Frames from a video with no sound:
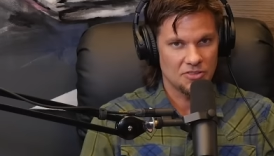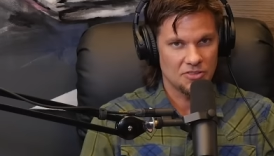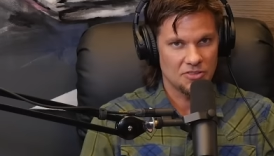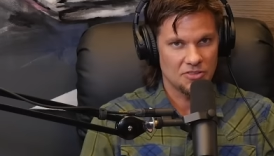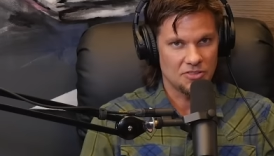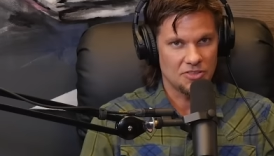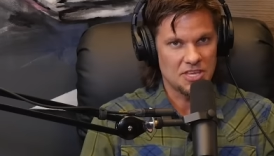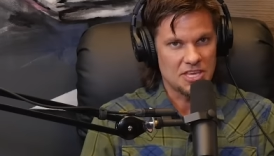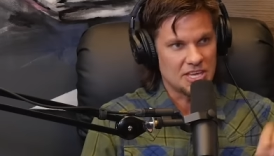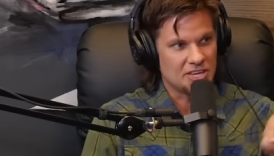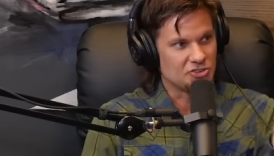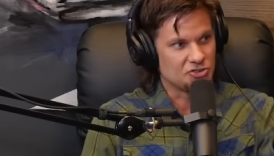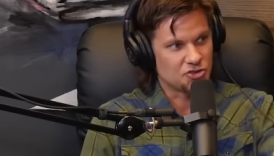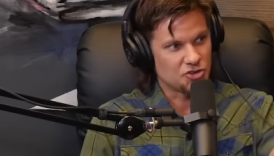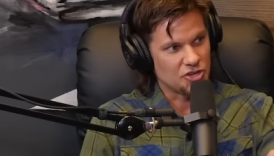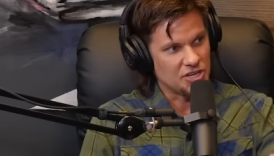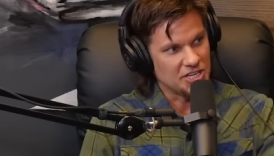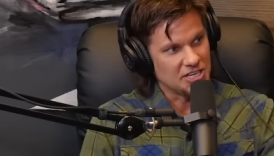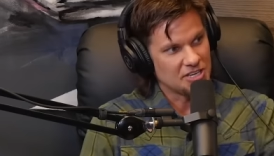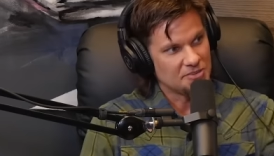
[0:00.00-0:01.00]
the
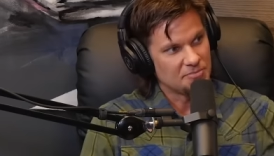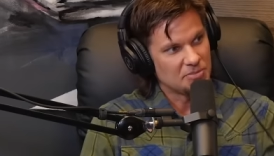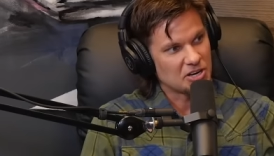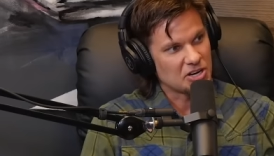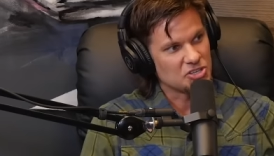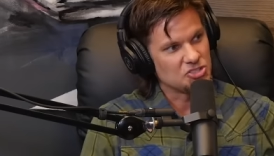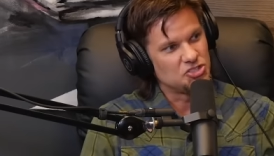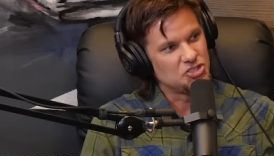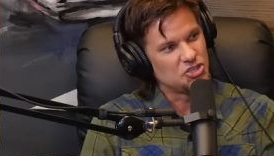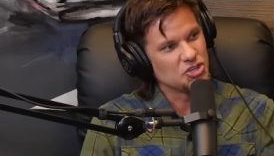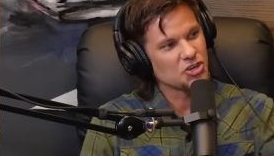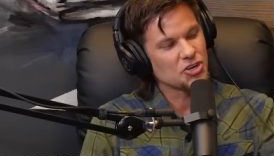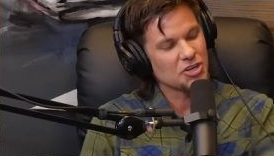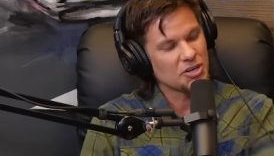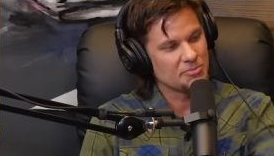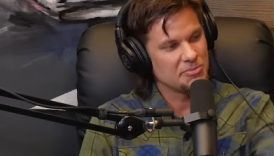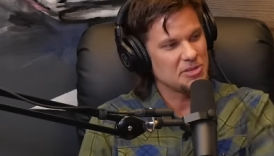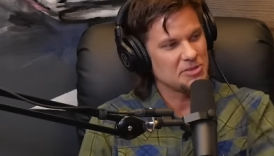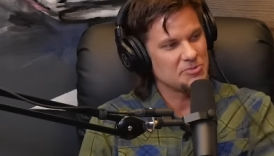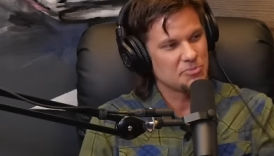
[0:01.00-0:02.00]
intrigue because you're
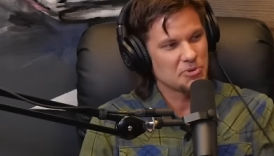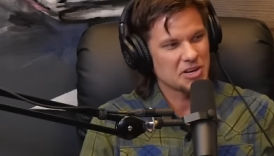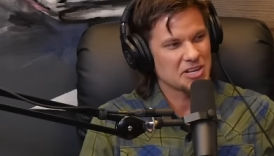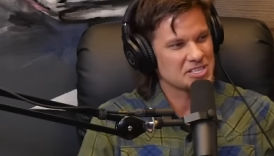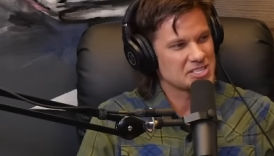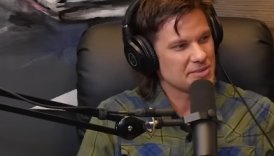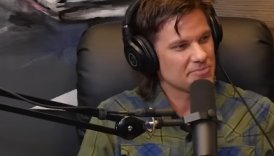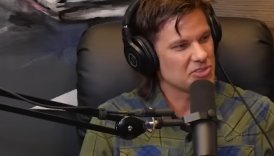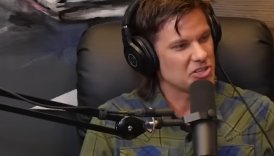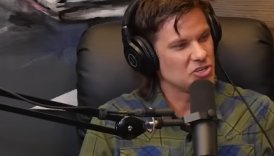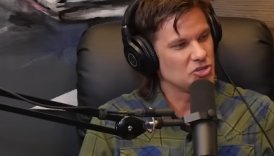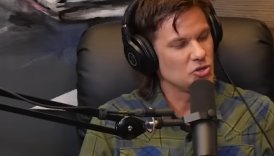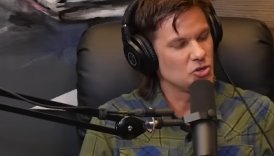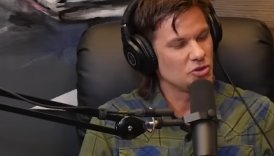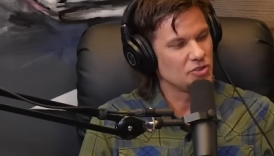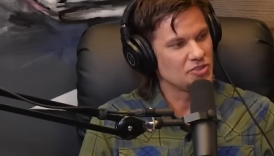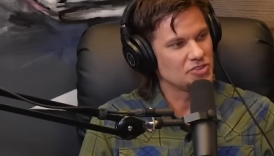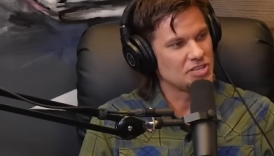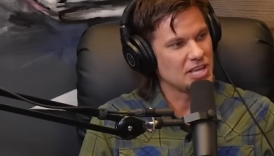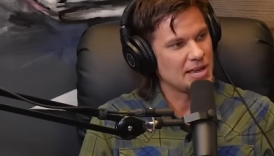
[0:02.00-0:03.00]
going to be bringing something
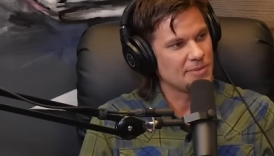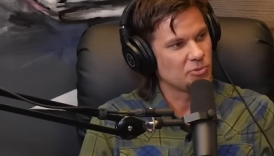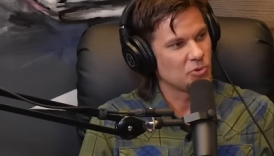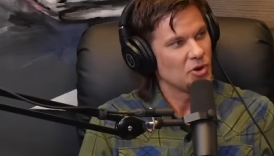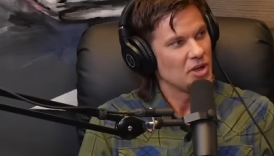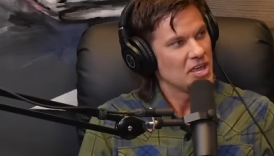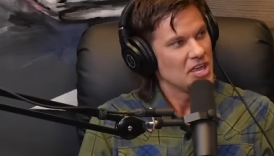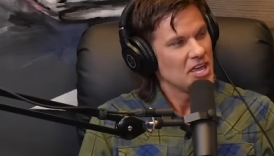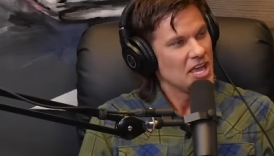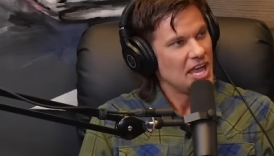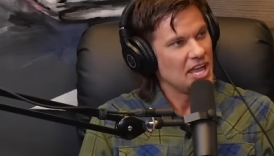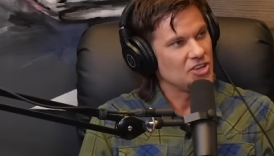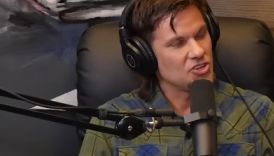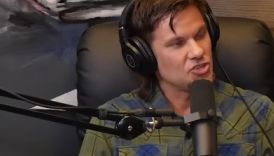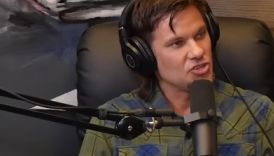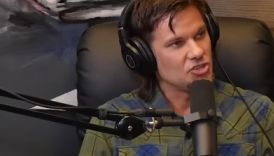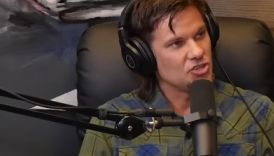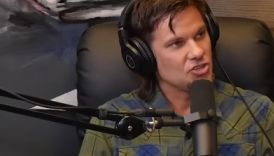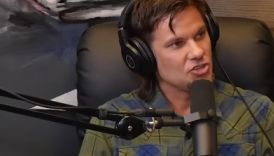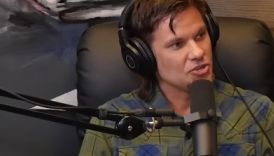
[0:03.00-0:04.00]
new to the table. And you're
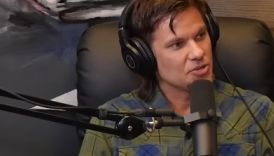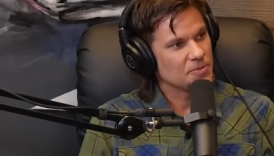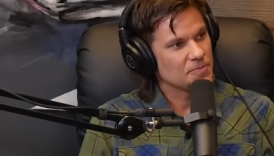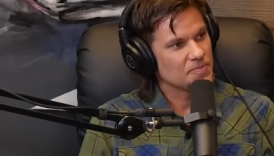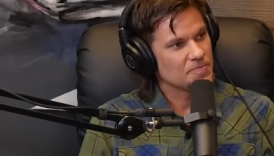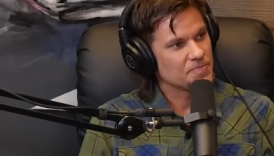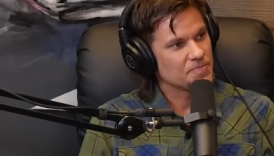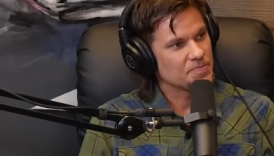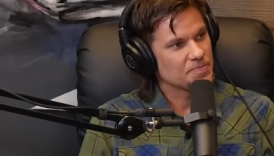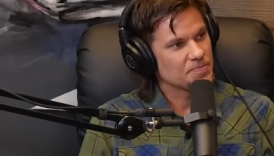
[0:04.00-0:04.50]
also going to find